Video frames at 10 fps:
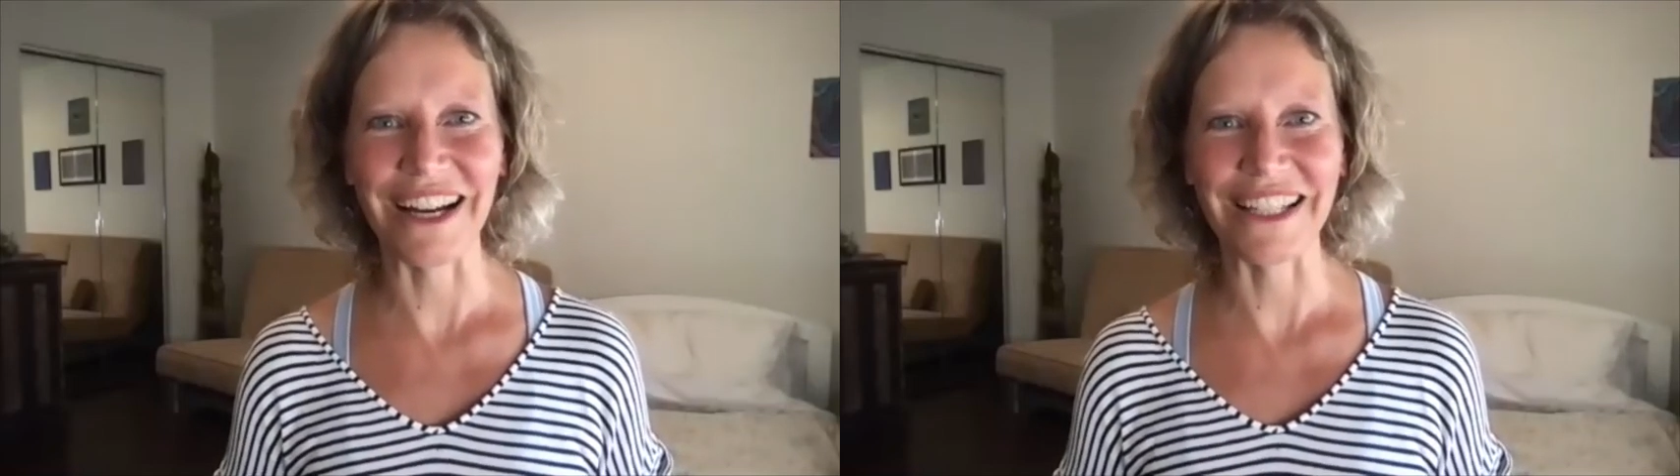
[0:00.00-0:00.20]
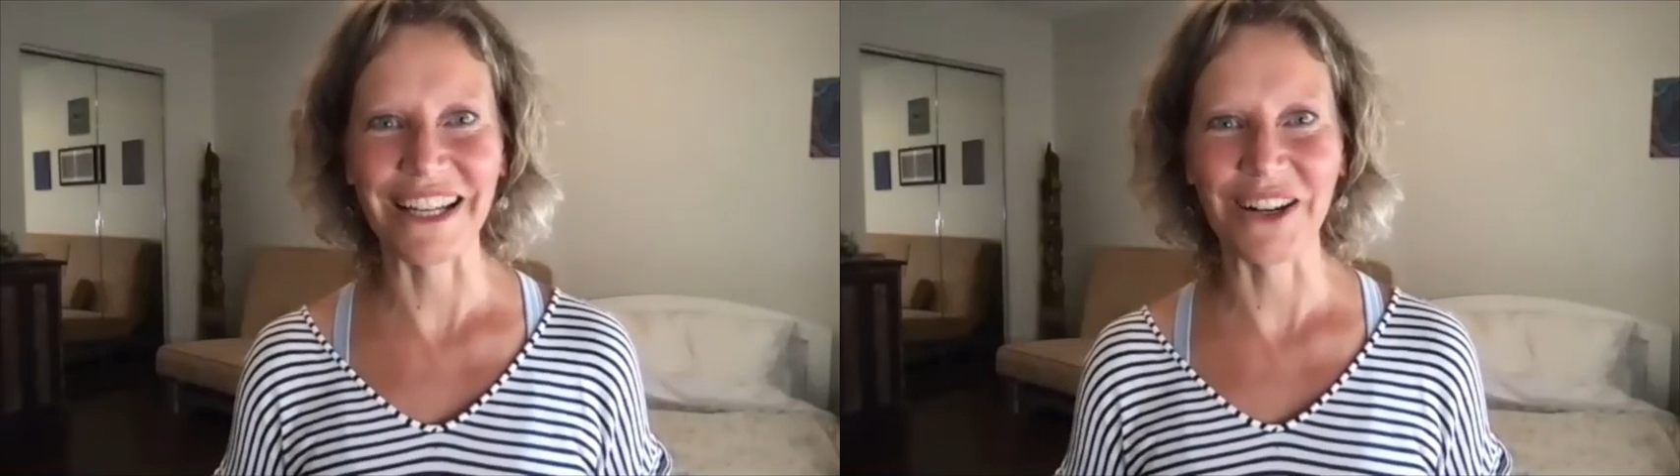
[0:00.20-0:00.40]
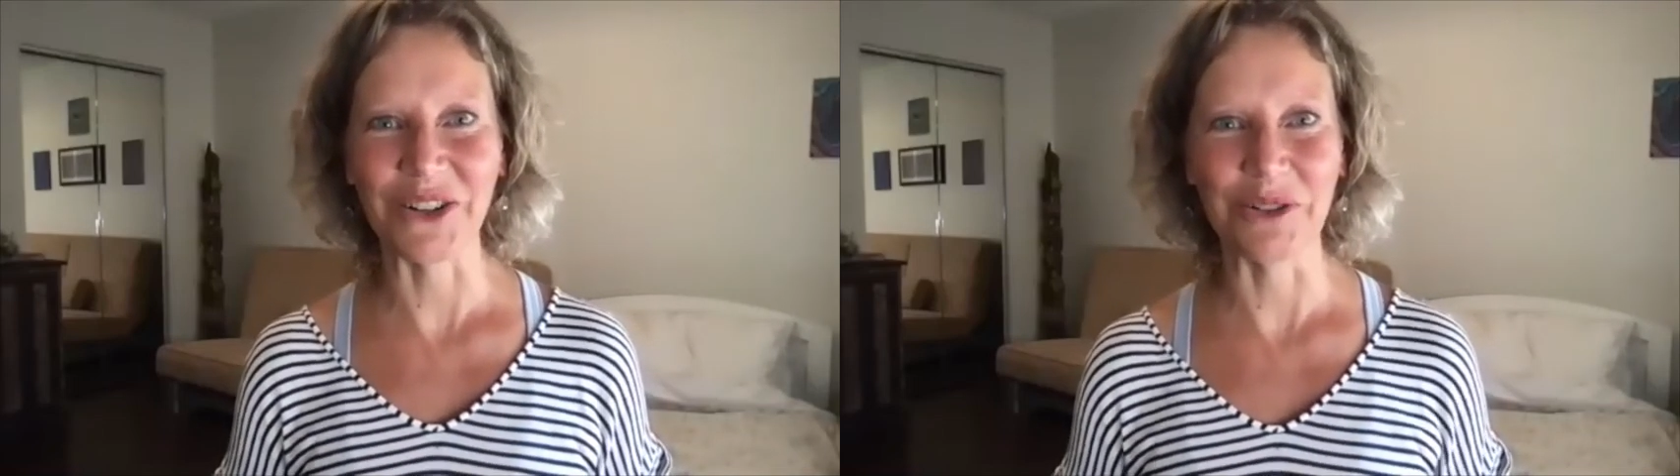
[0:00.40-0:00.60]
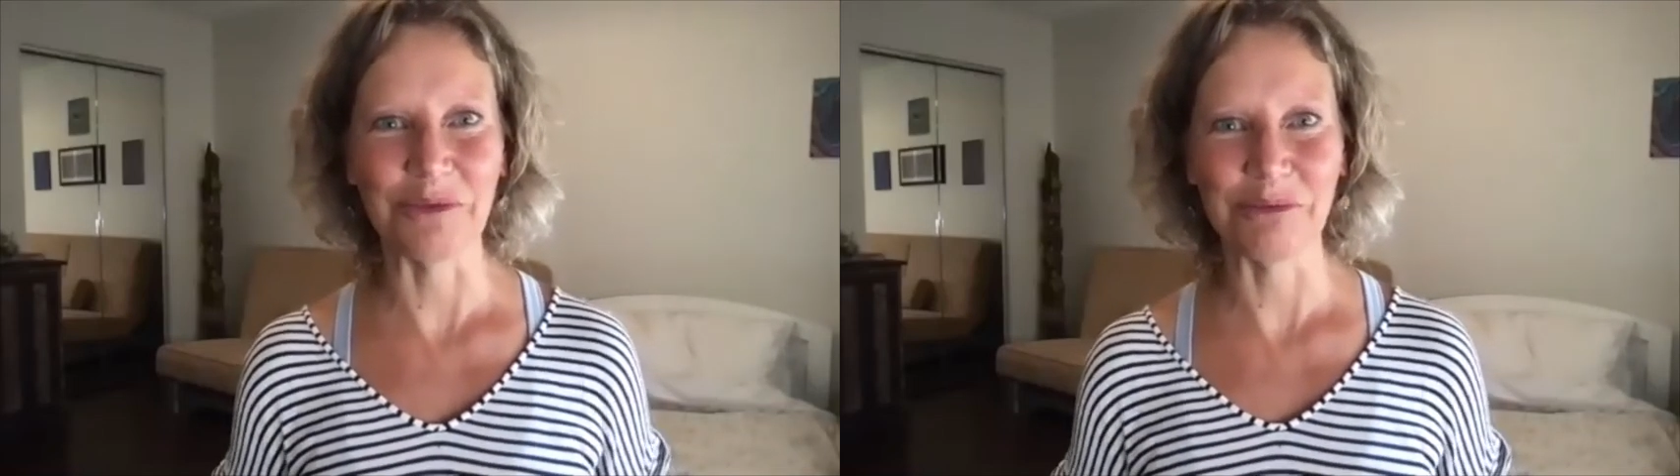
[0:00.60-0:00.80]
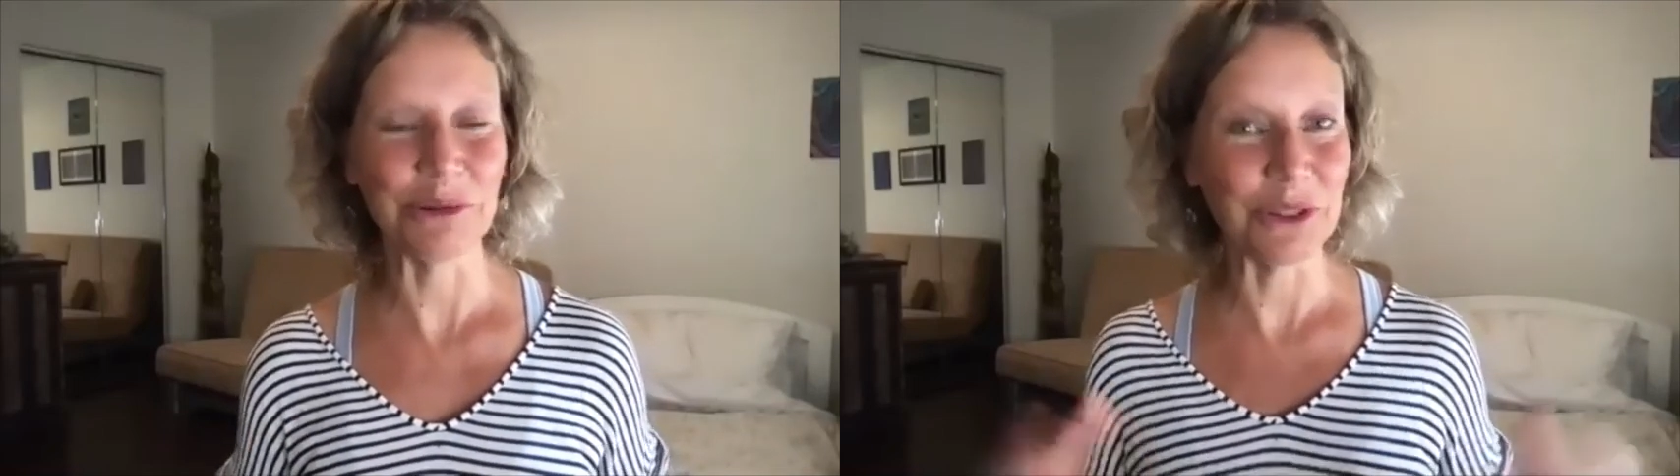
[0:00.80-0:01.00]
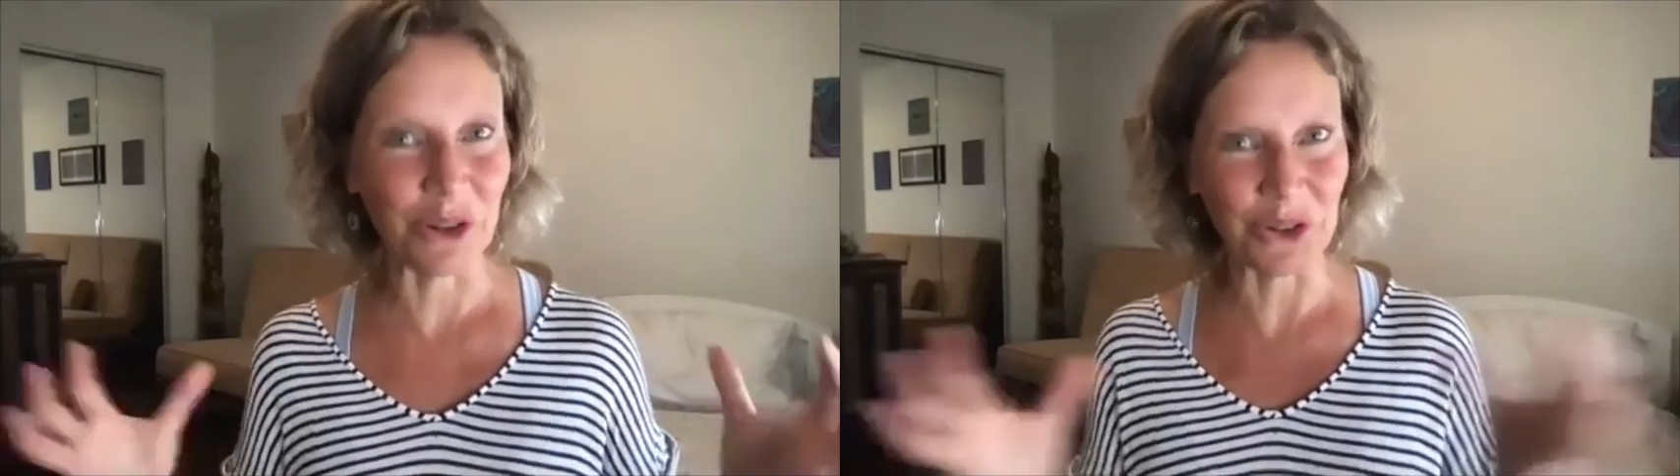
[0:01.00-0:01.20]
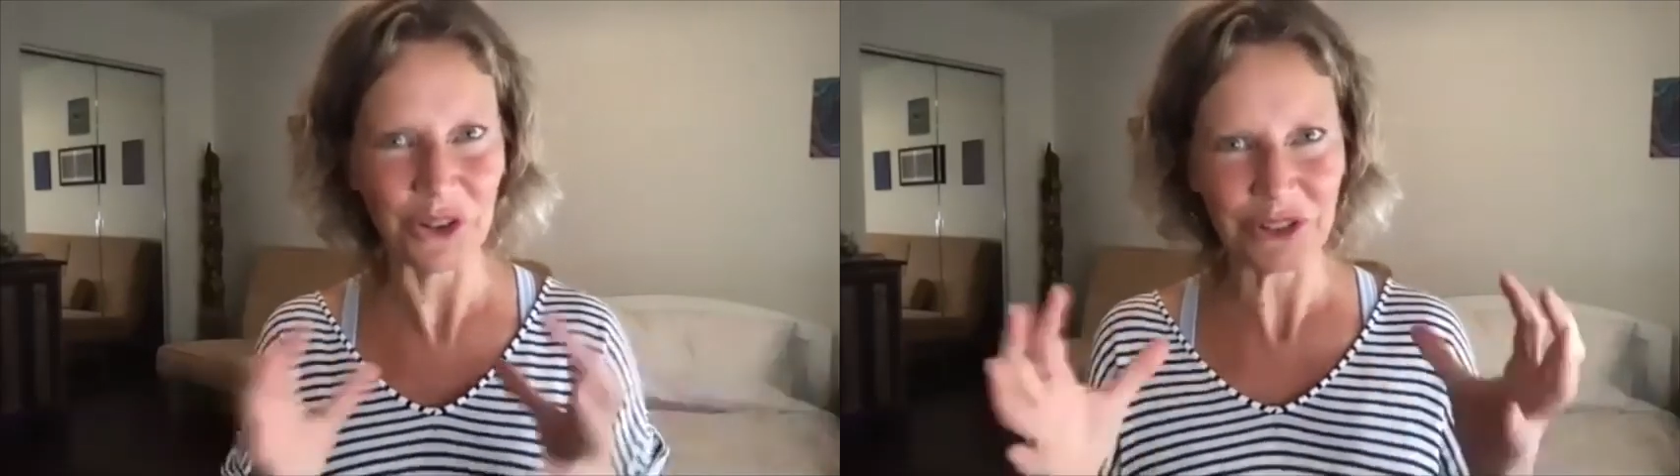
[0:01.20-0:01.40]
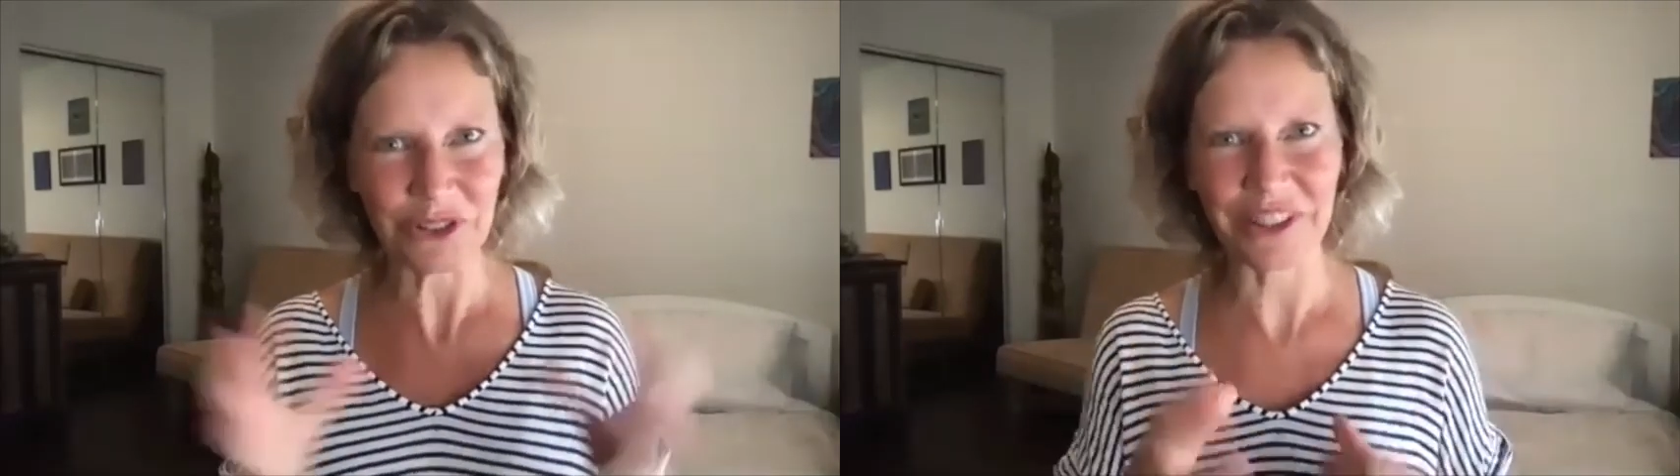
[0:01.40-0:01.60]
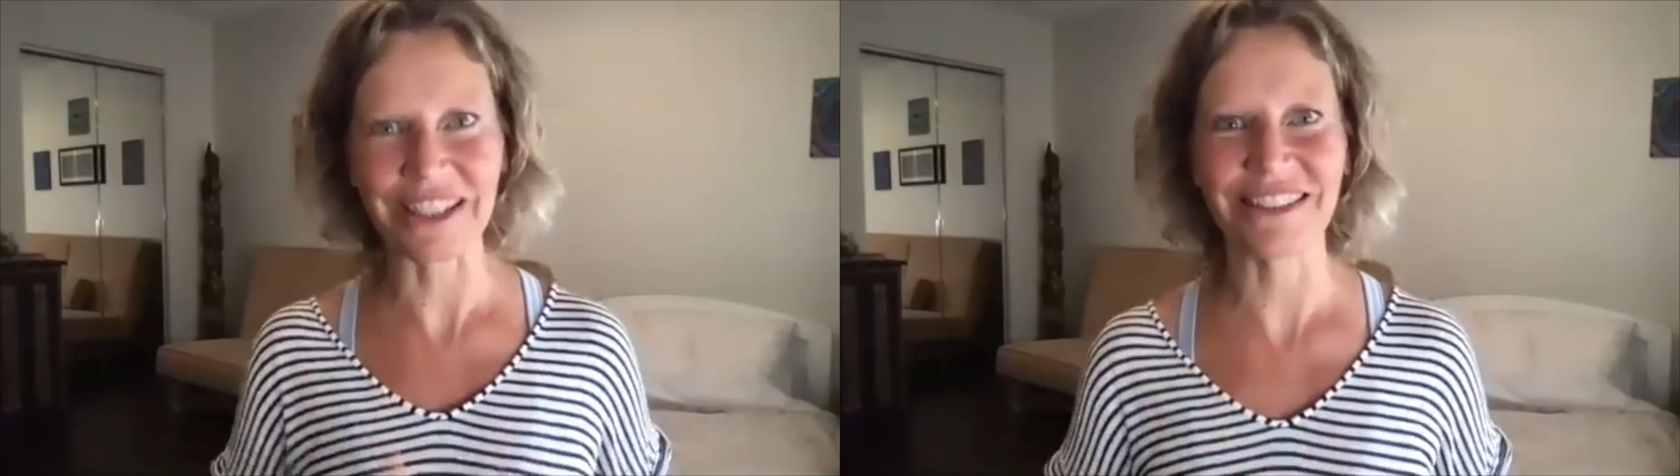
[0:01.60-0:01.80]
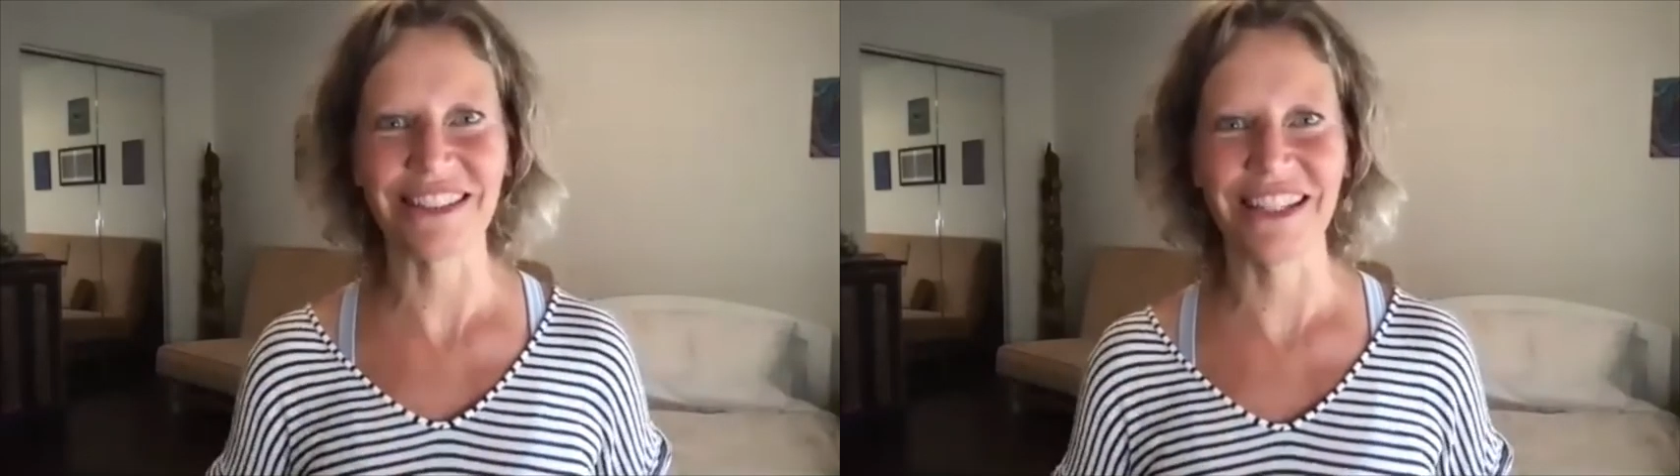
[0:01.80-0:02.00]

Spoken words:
I now put all those things